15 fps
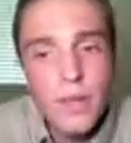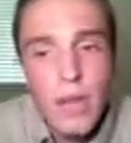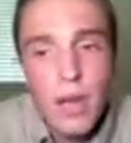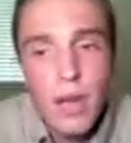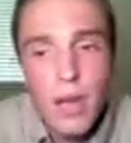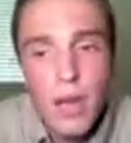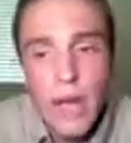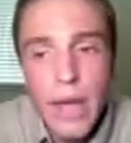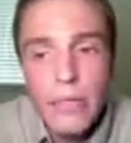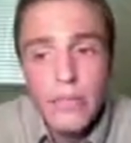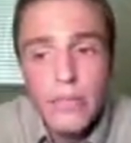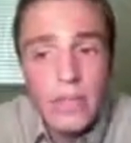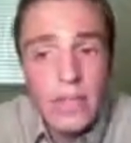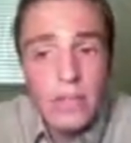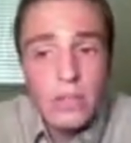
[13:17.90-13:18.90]
And this
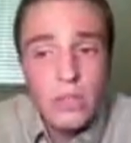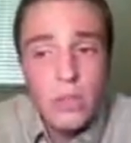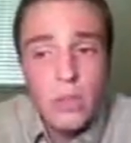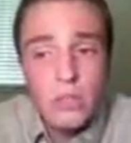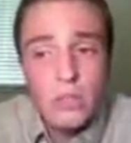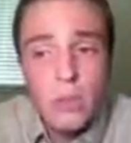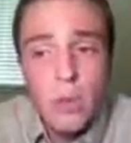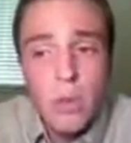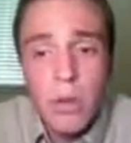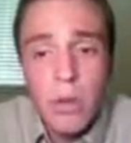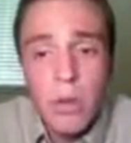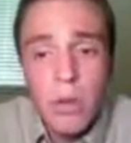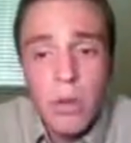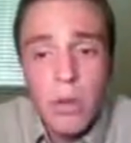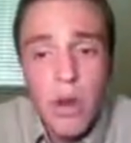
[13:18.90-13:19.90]
is actually what
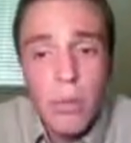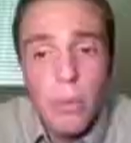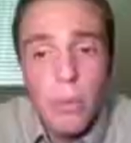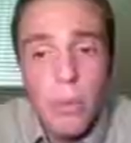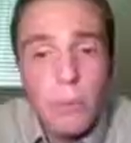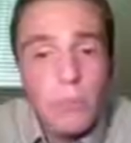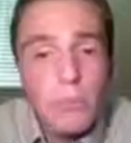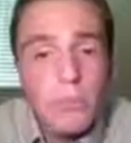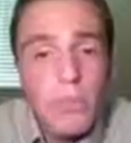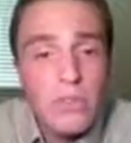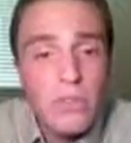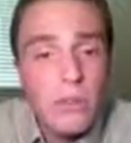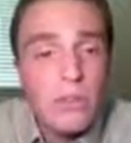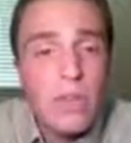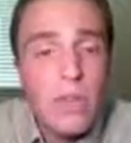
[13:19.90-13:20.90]
Topalov probably was
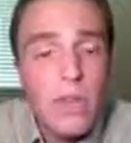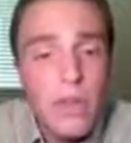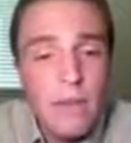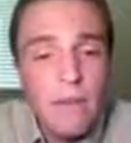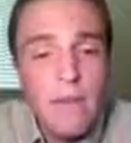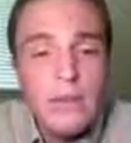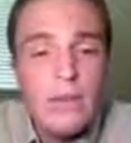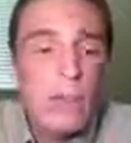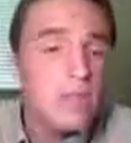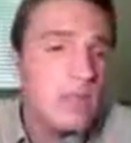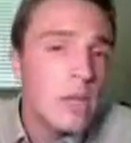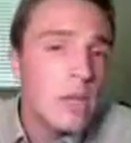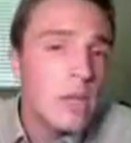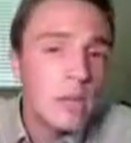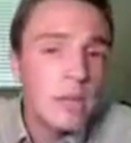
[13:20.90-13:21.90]
missing. In fact, also
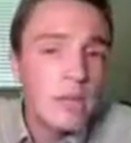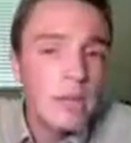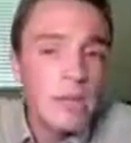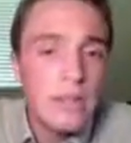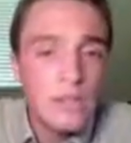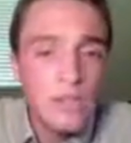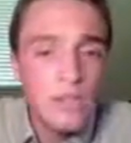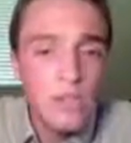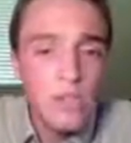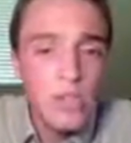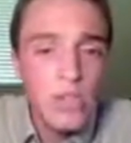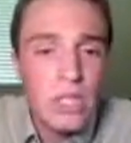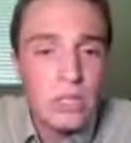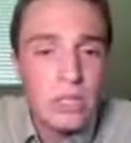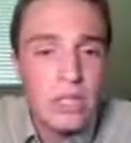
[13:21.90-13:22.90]
he was thinking in this
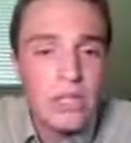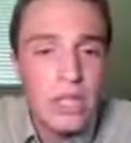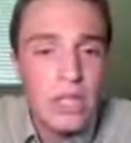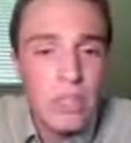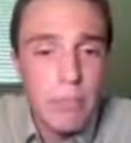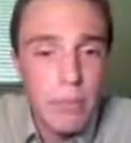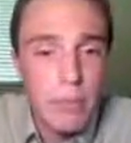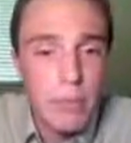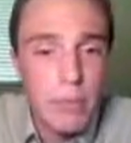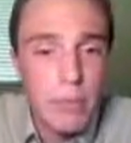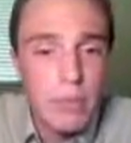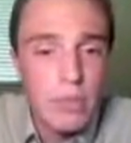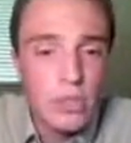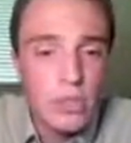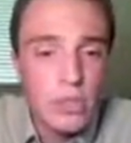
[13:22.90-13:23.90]
position he was slightly better,
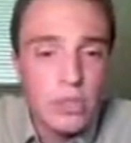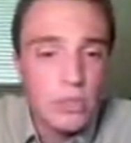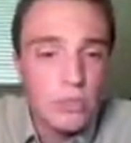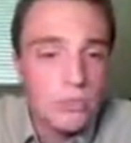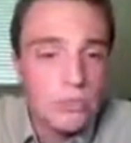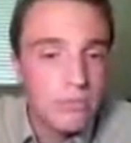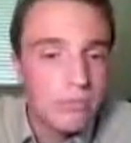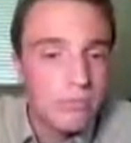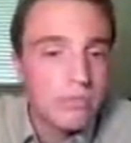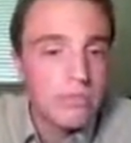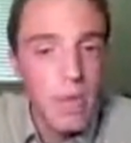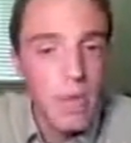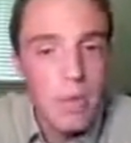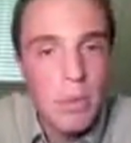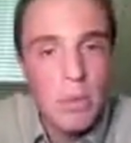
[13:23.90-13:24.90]
which
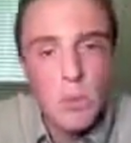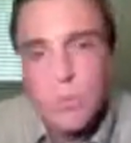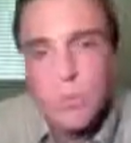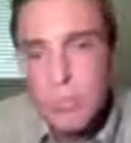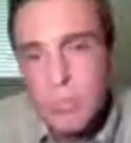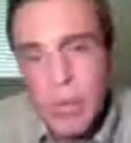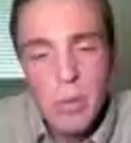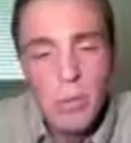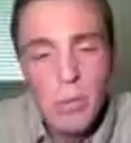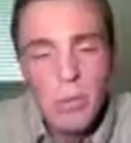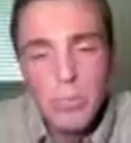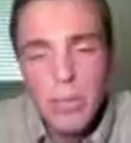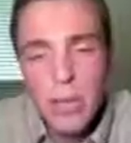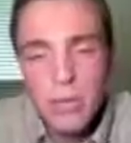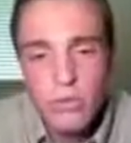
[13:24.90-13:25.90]
maybe was true, maybe was
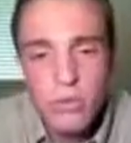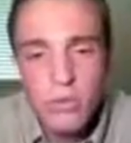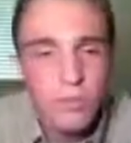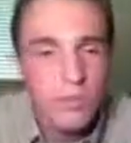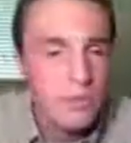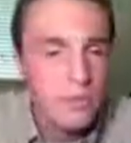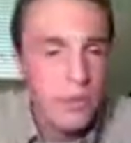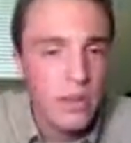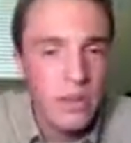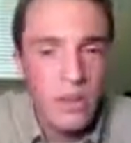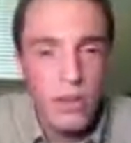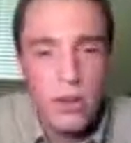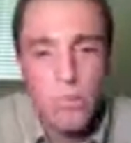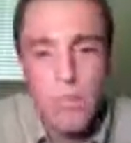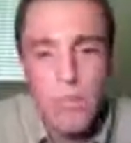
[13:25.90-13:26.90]
not true. As I said,
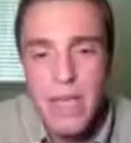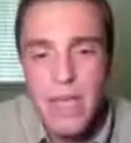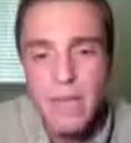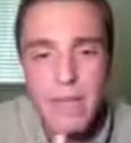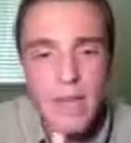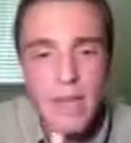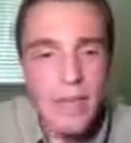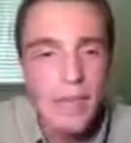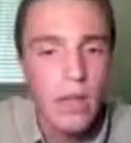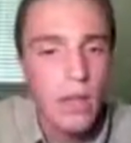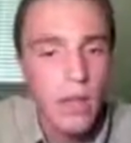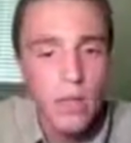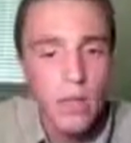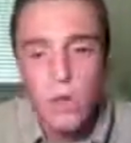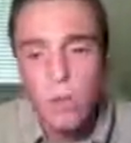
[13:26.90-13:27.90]
maybe
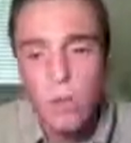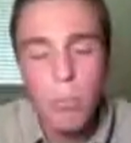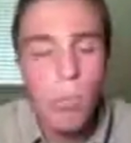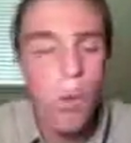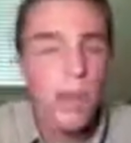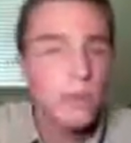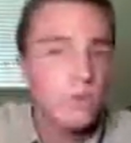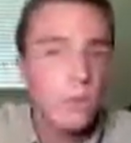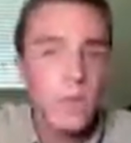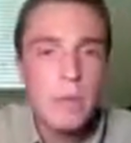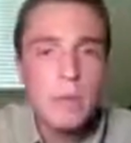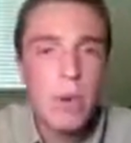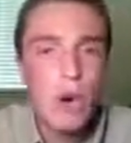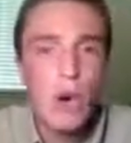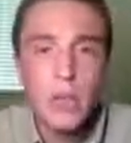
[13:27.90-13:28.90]
White's
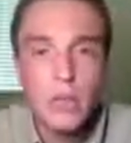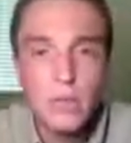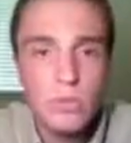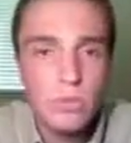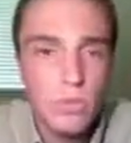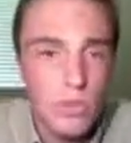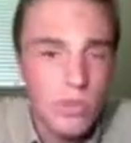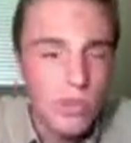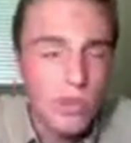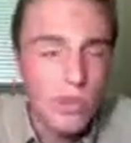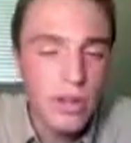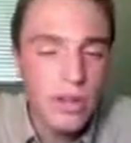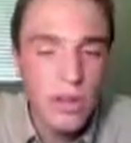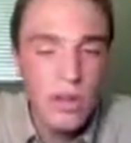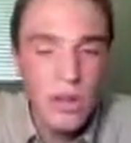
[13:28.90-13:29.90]
weak pawns
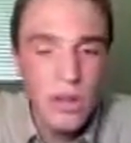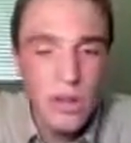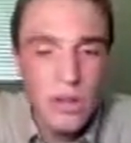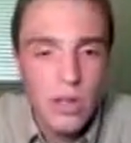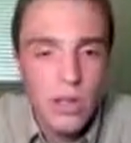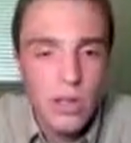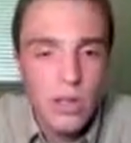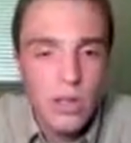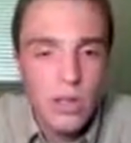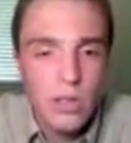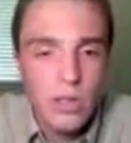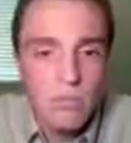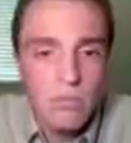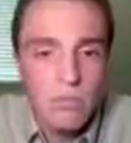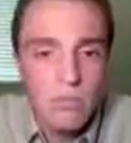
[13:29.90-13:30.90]
could
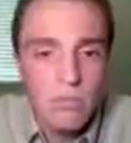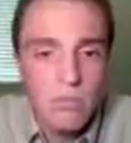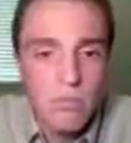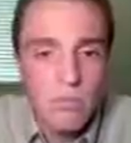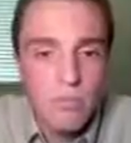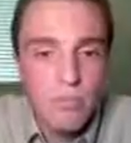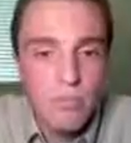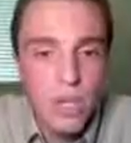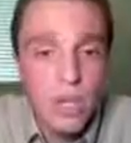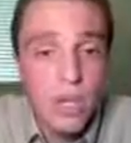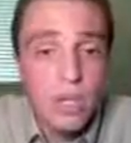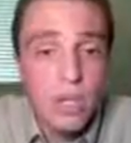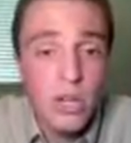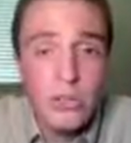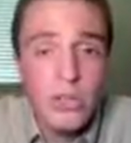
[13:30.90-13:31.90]

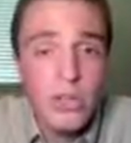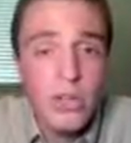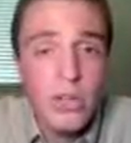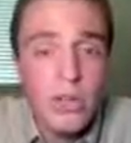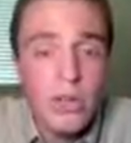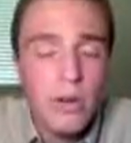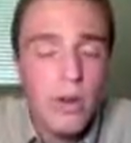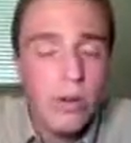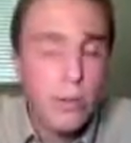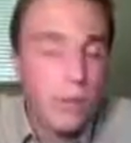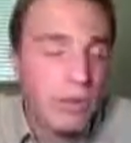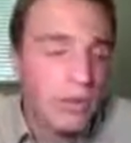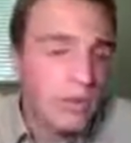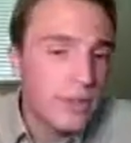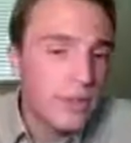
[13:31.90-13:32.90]
hurt him later on,
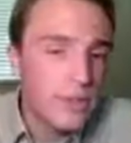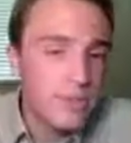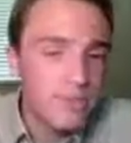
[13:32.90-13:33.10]
but